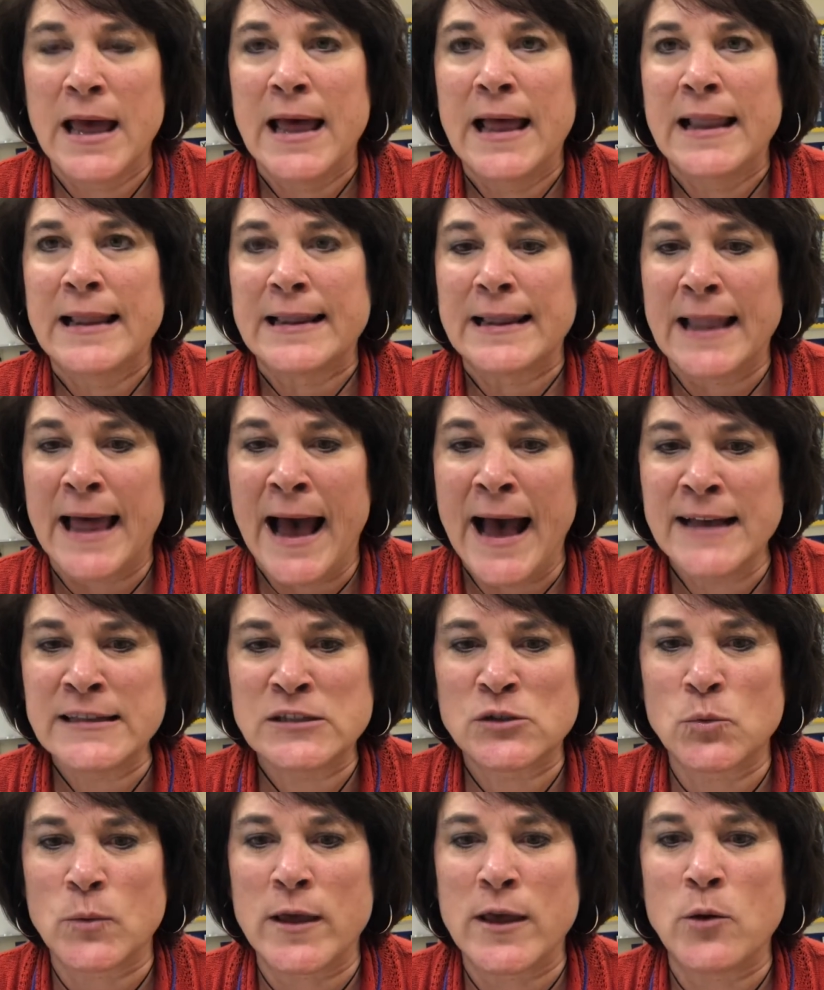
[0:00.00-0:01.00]
Last
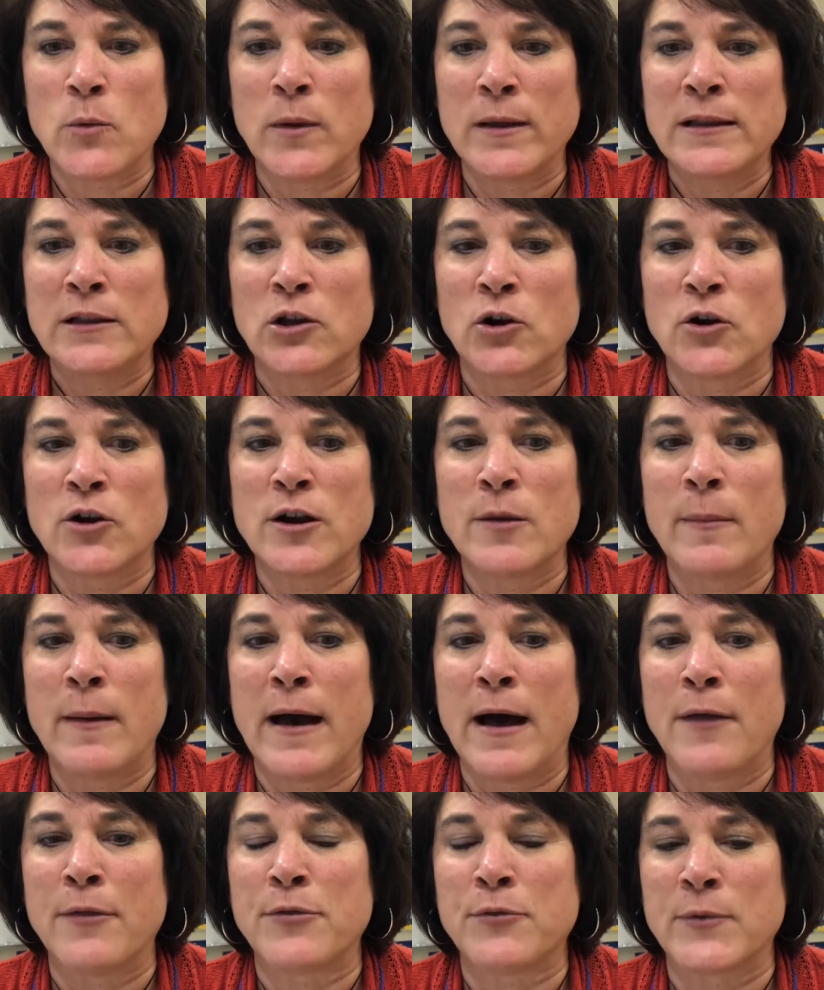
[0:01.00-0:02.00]
week we learned
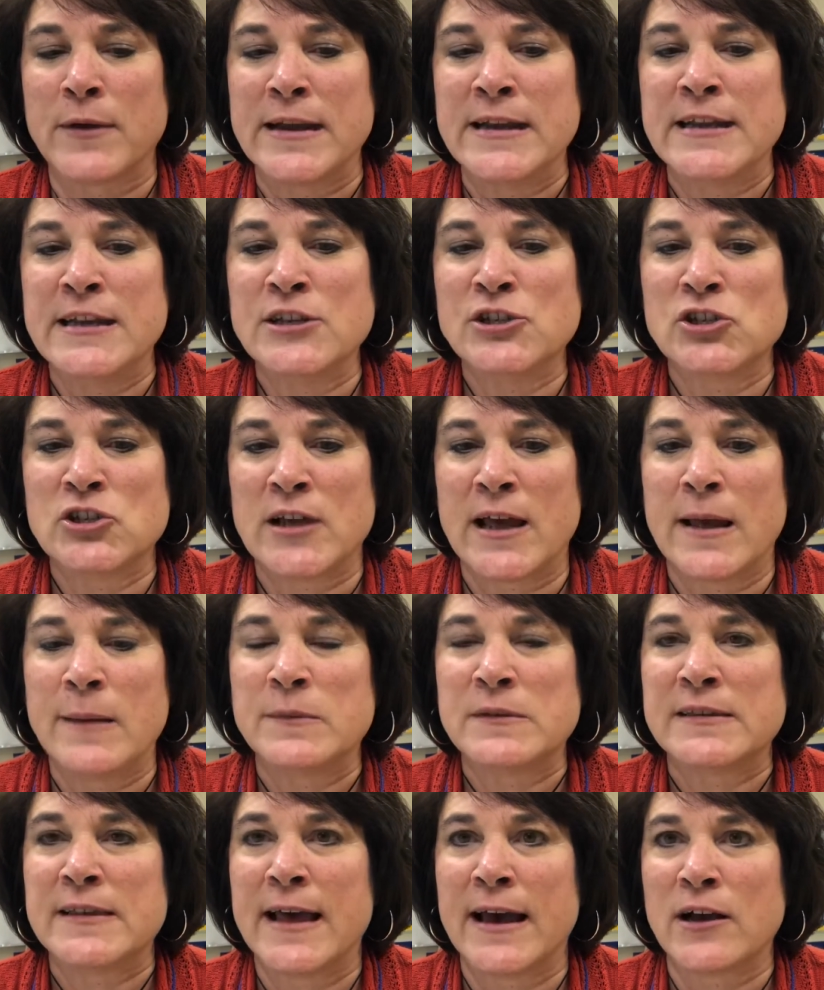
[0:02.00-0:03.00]
about 3D shapes
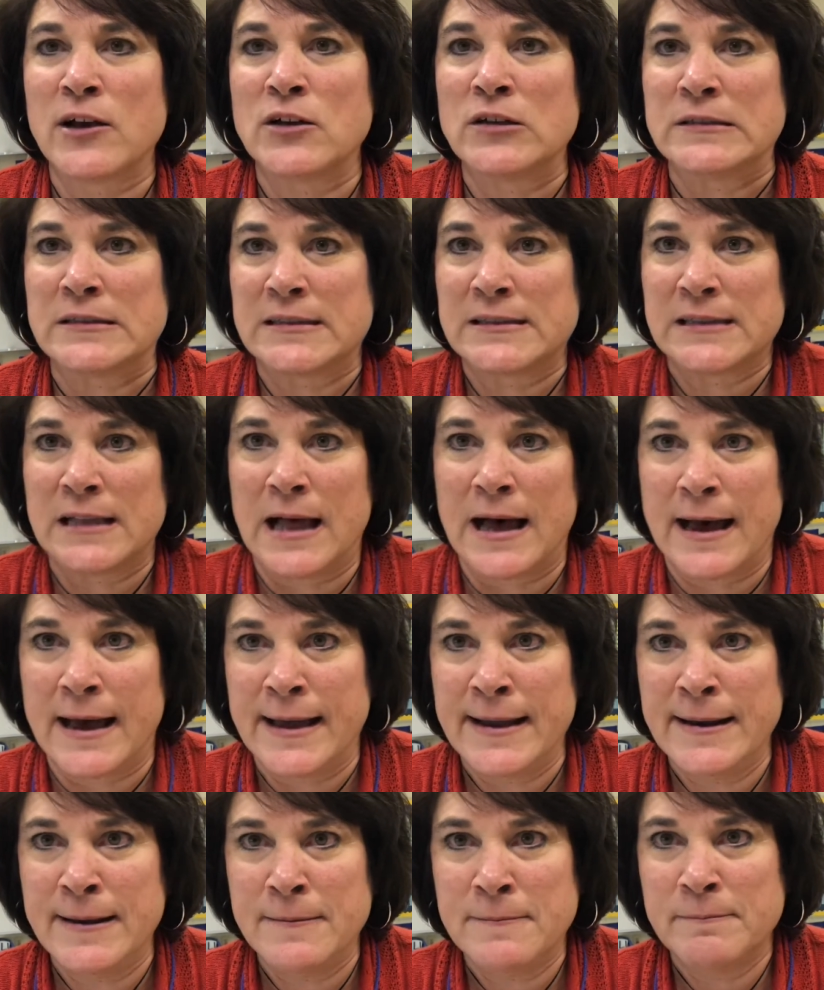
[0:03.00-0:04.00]
that could
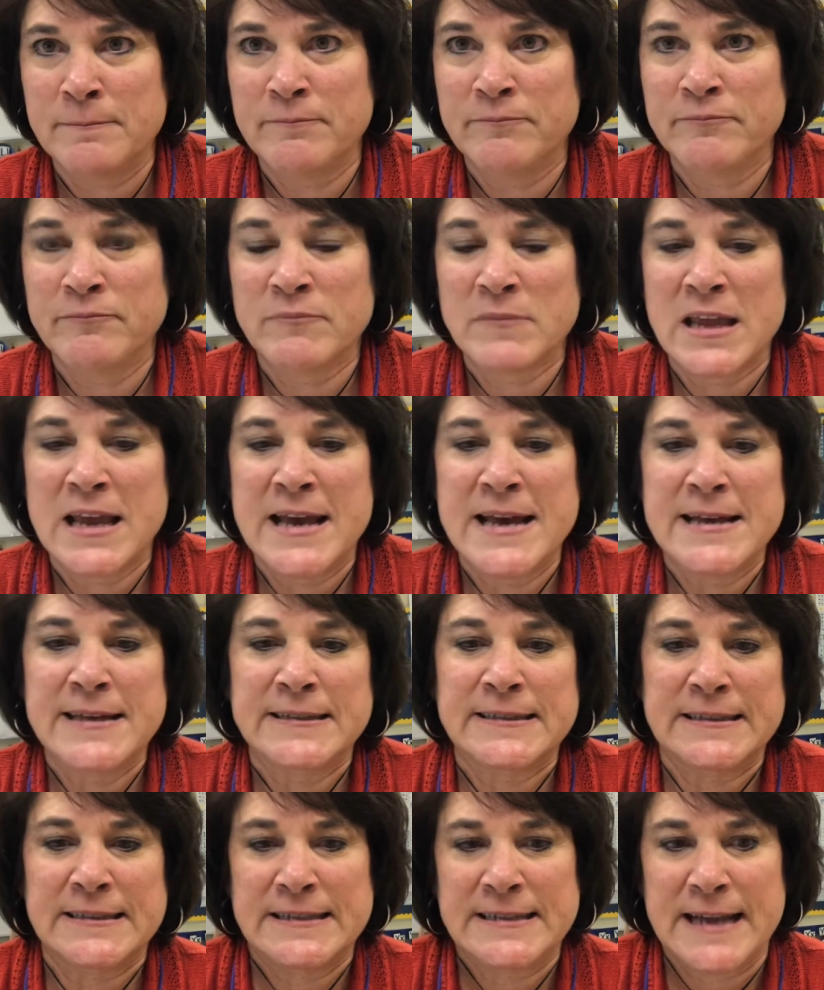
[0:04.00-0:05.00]
slide,
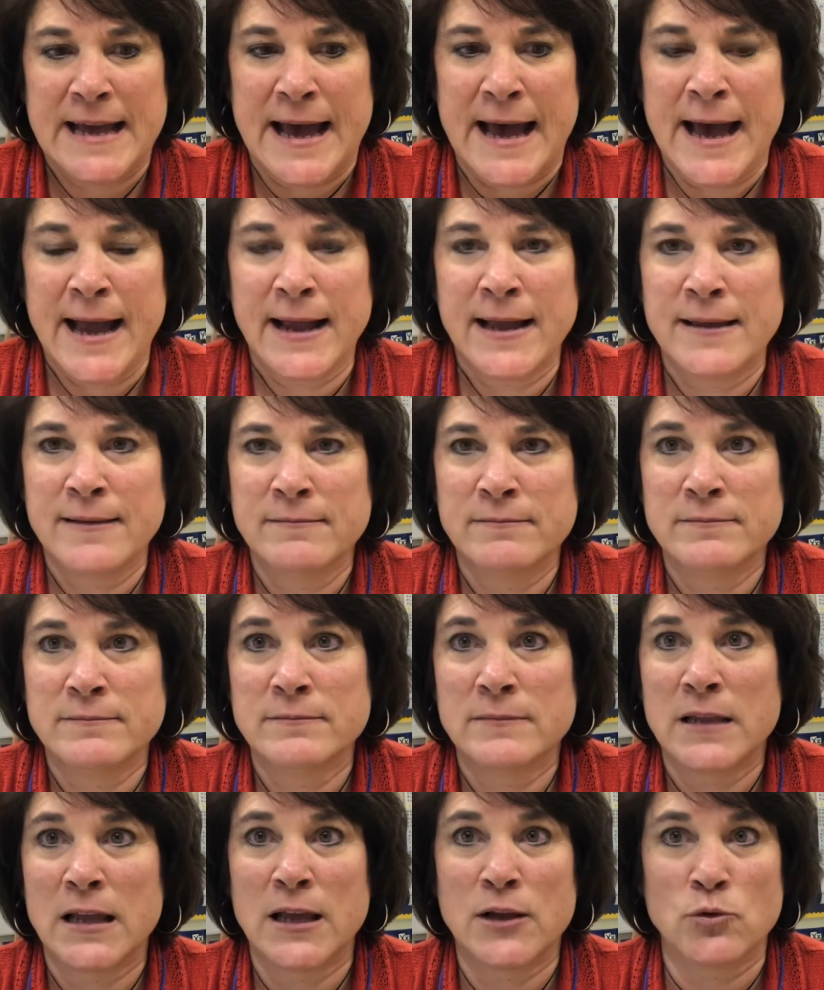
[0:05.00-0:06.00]
stack,
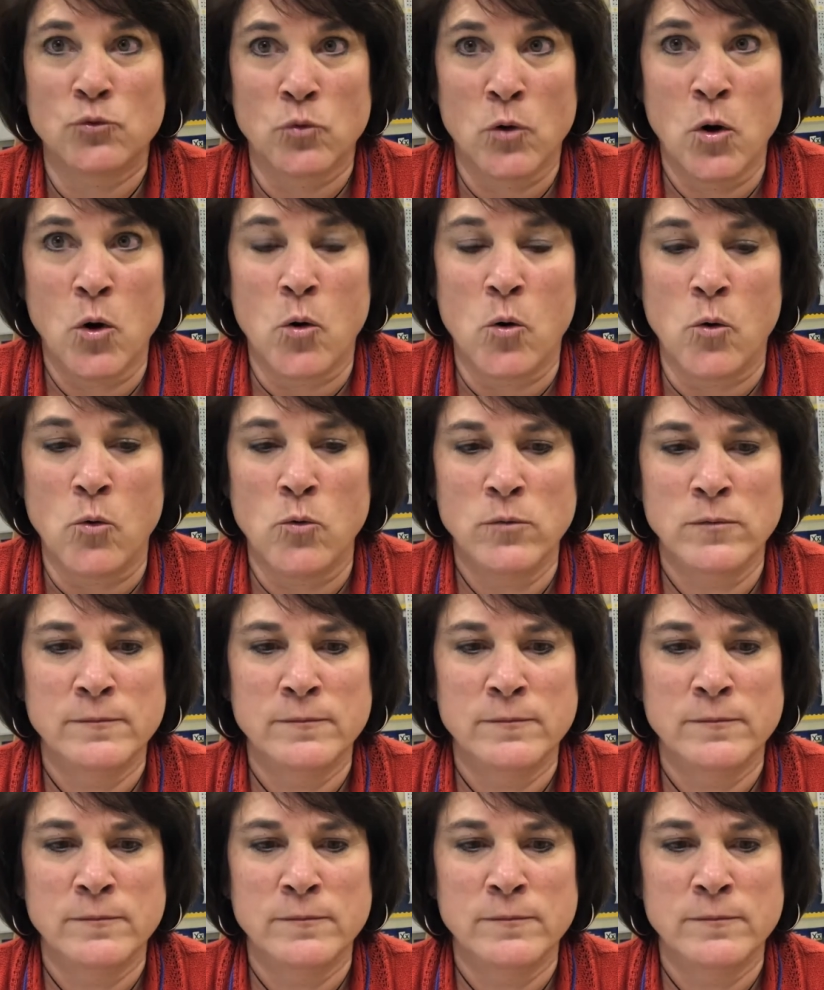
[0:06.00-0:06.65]
and roll.